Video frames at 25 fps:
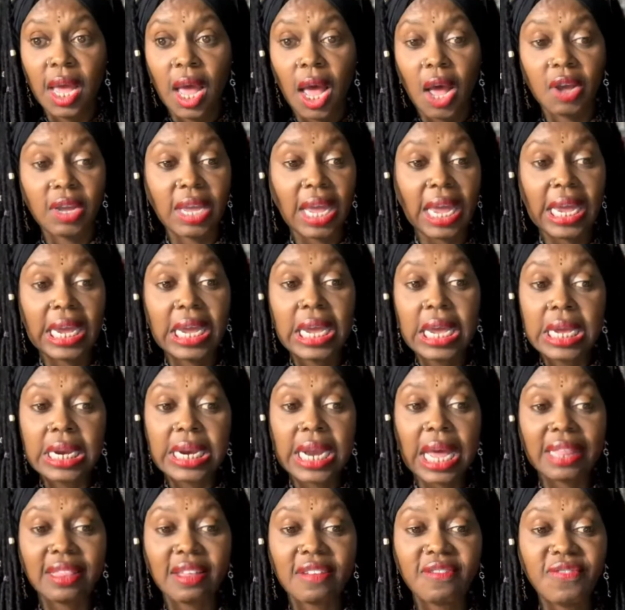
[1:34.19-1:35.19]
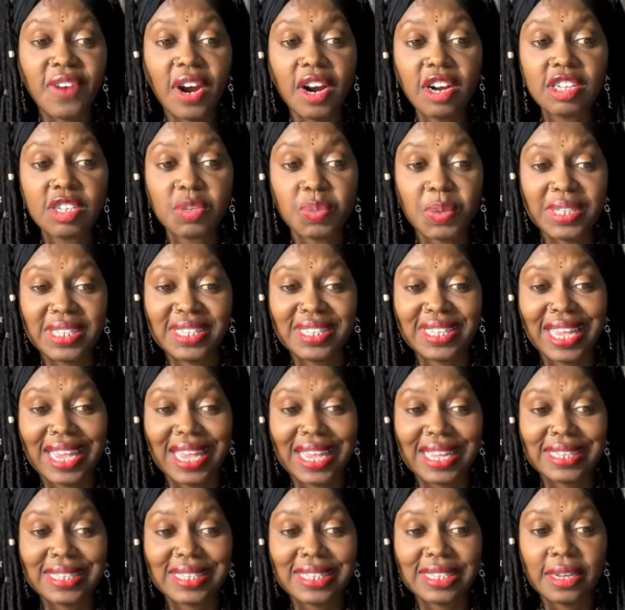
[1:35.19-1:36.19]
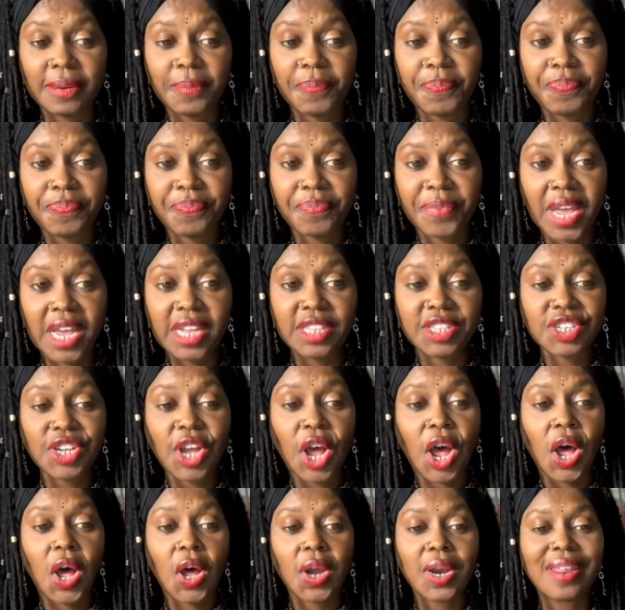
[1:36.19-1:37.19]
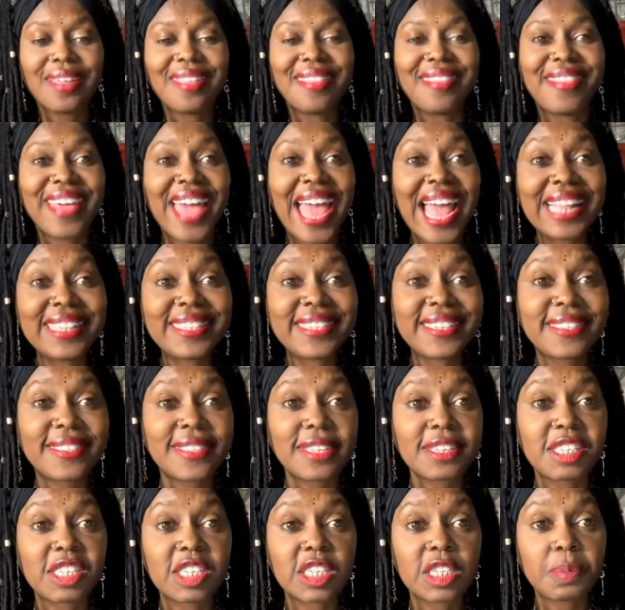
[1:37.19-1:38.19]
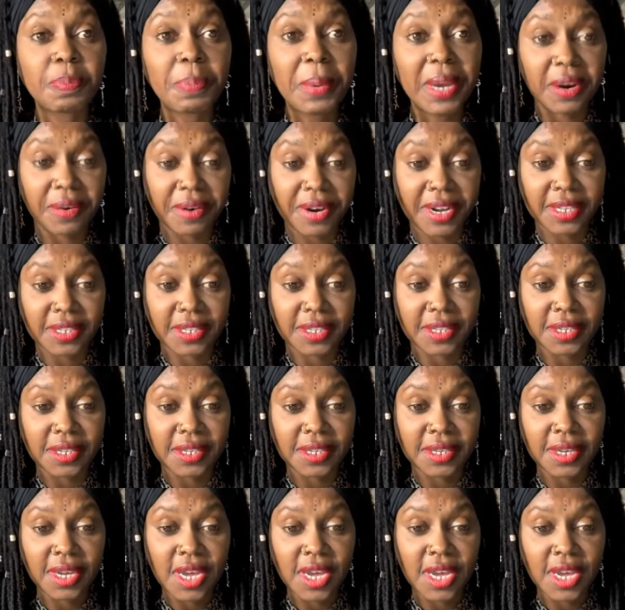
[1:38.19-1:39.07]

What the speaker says: Okay, now the first one says, it's called That's the Spirit.